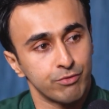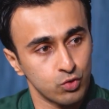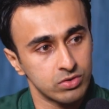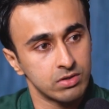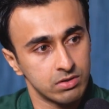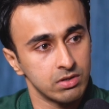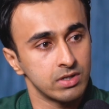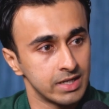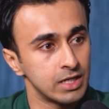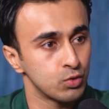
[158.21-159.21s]
if you
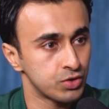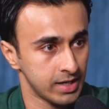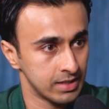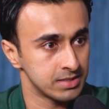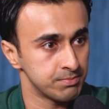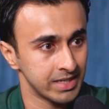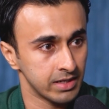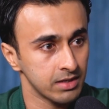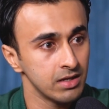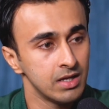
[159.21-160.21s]
turn it into Chinese
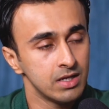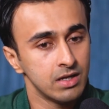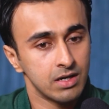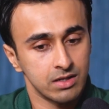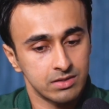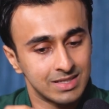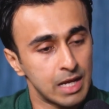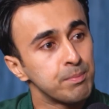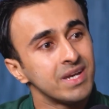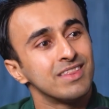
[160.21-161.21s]
meaning,
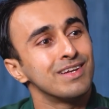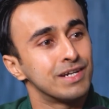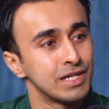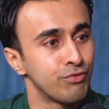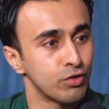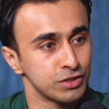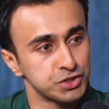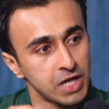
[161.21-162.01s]
temple in the little forest.